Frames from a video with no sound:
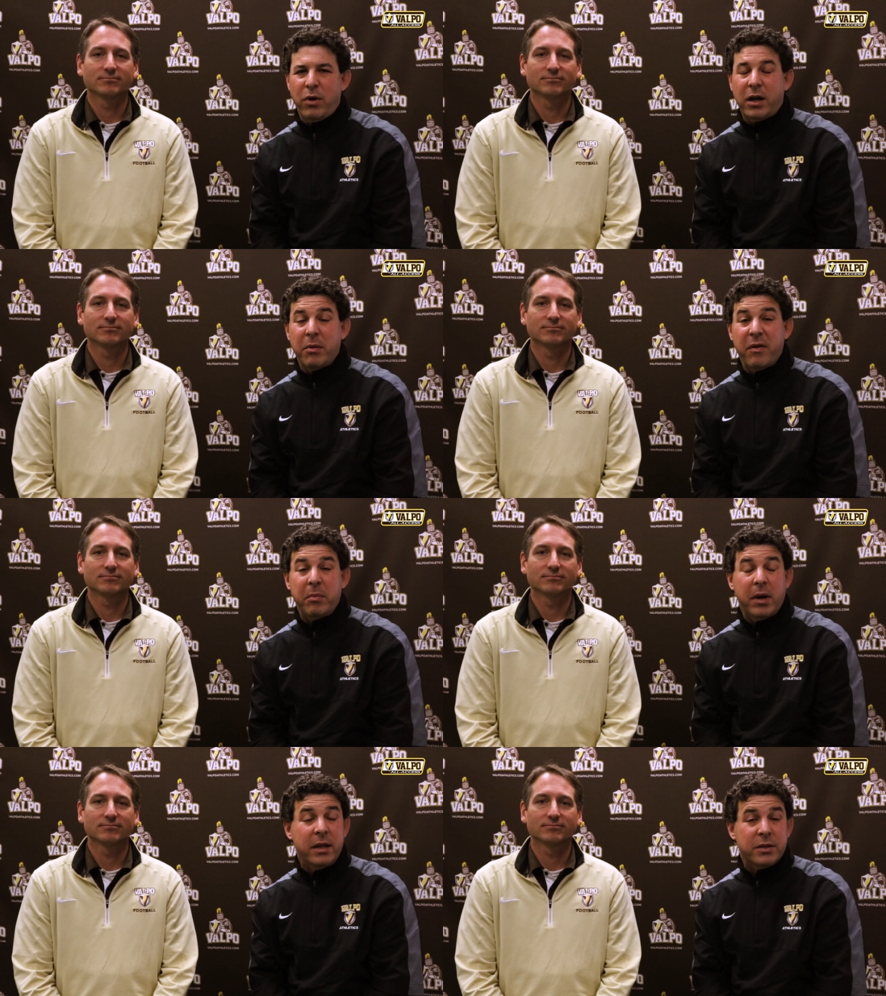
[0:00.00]
Speaker 1: Welcome,
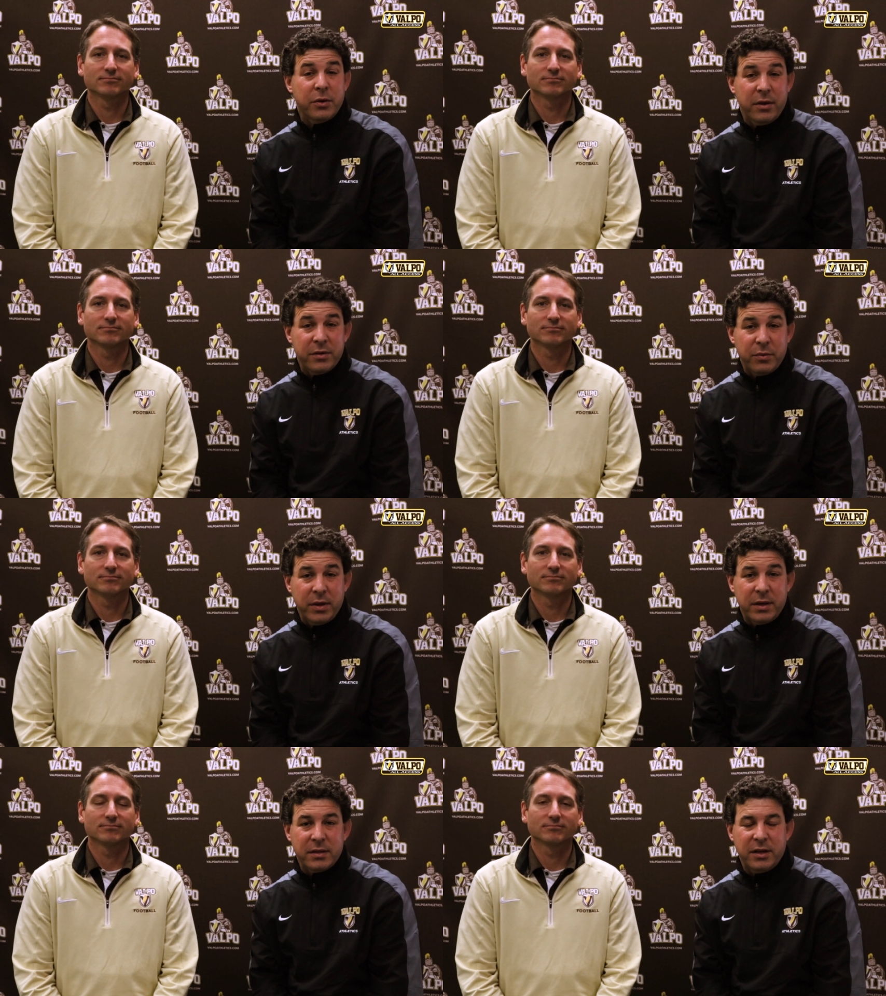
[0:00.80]
everybody, to this
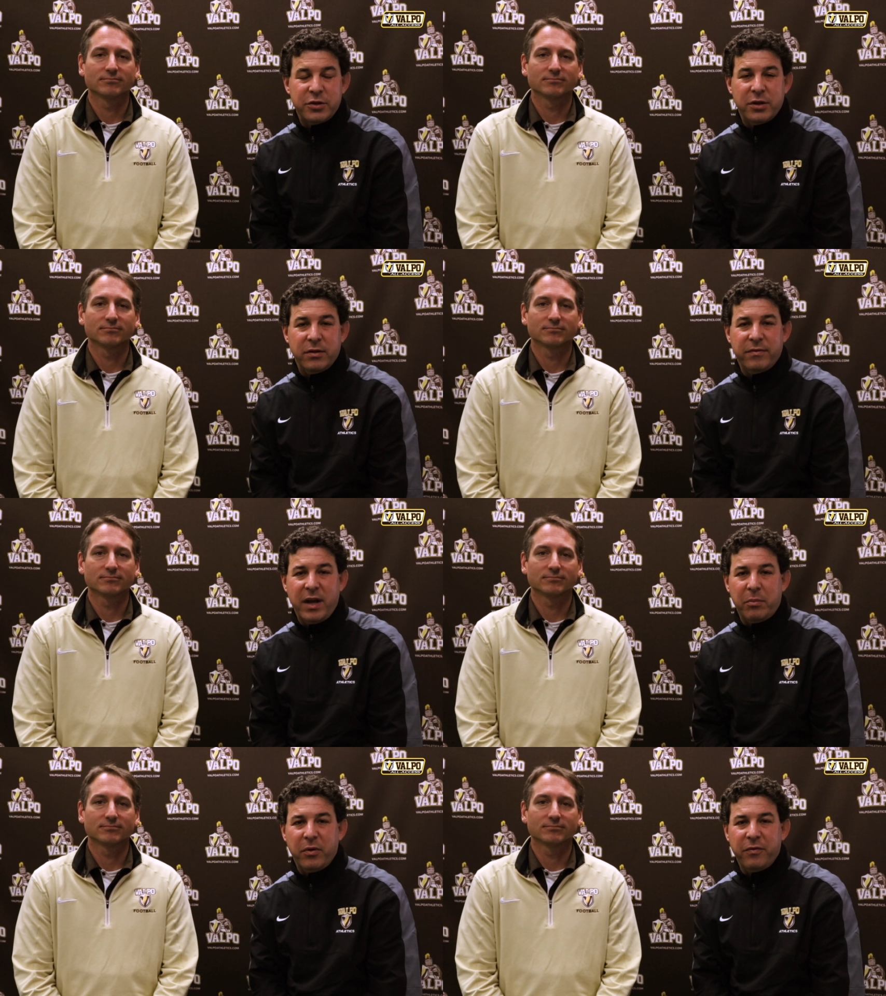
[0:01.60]
week's edition of
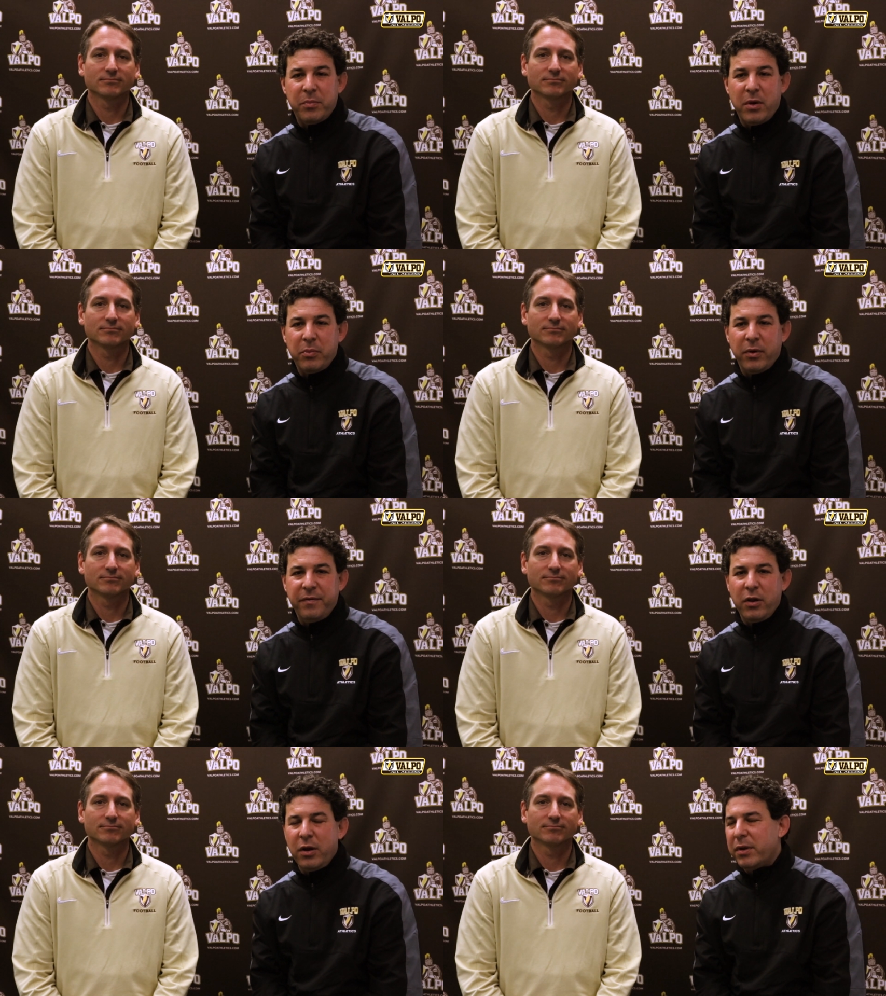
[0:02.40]
Valpo Football
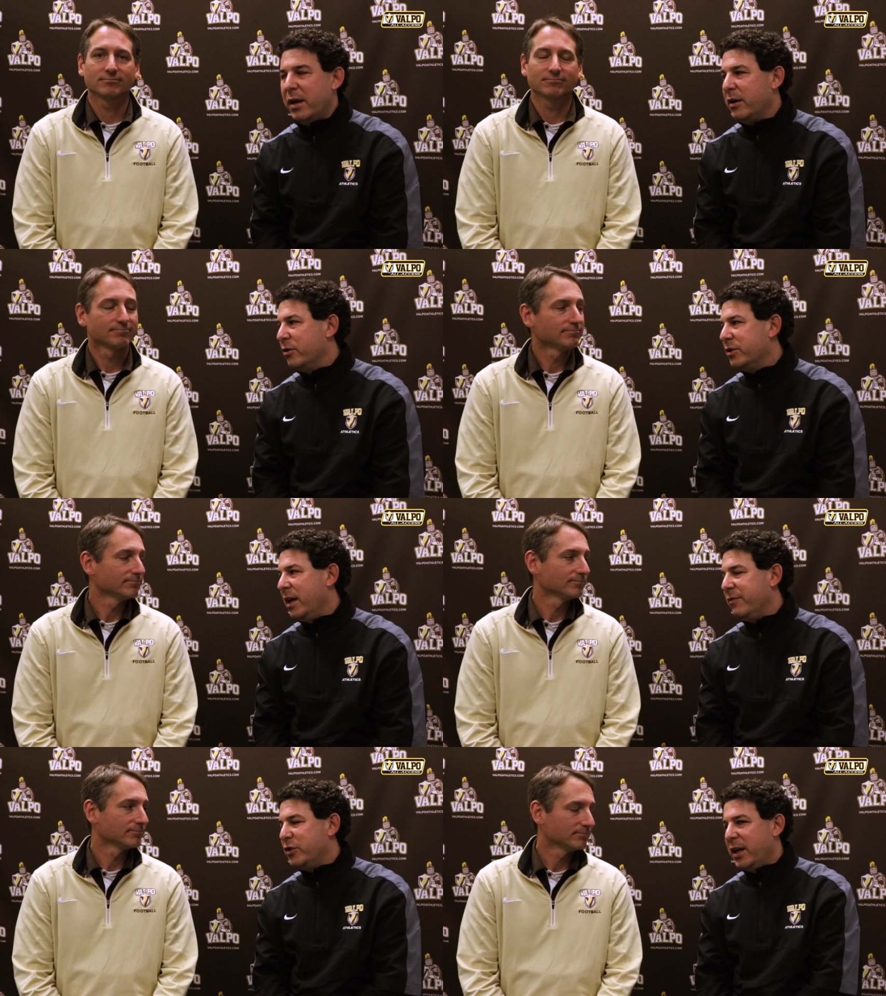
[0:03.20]
Preview, along with head coach
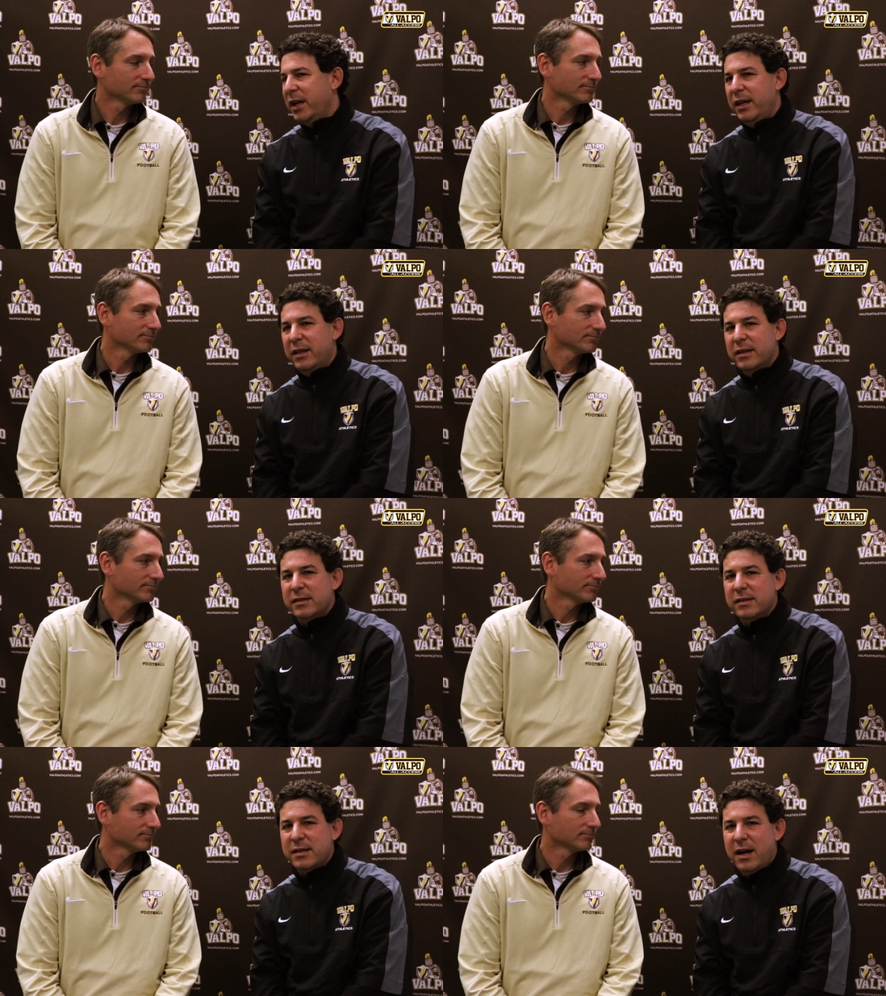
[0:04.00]
Dave Cicchini.
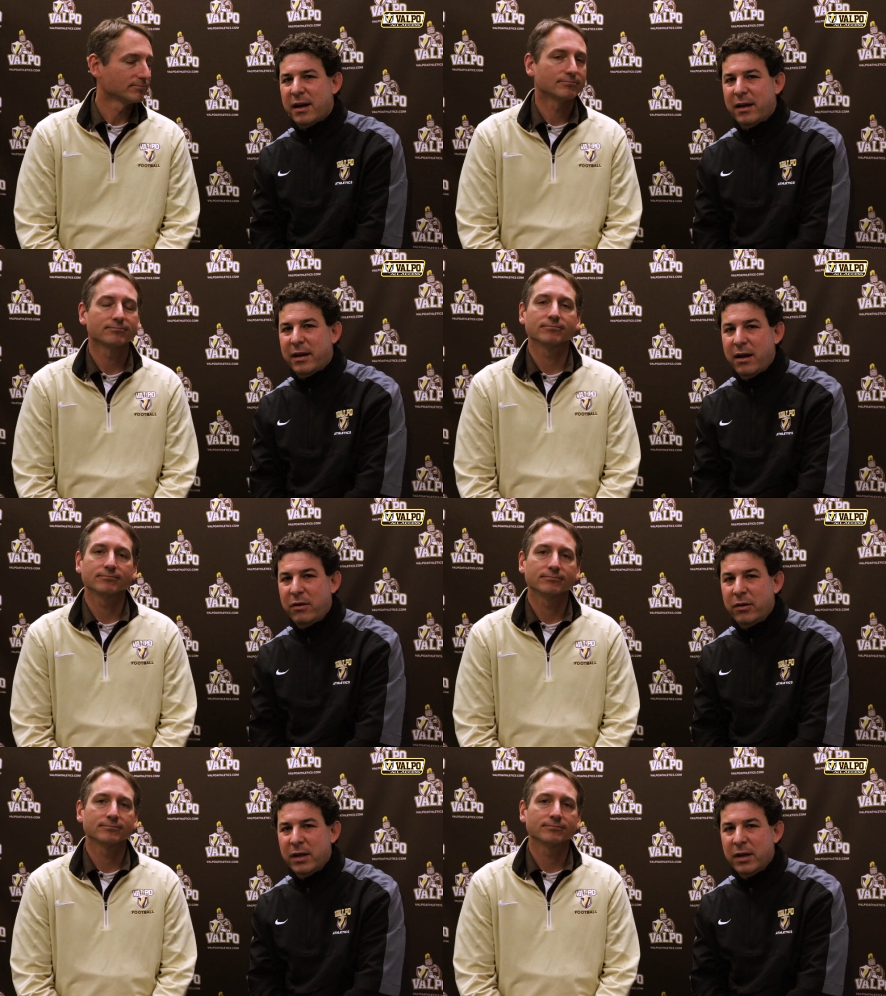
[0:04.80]
This is Todd Eichow.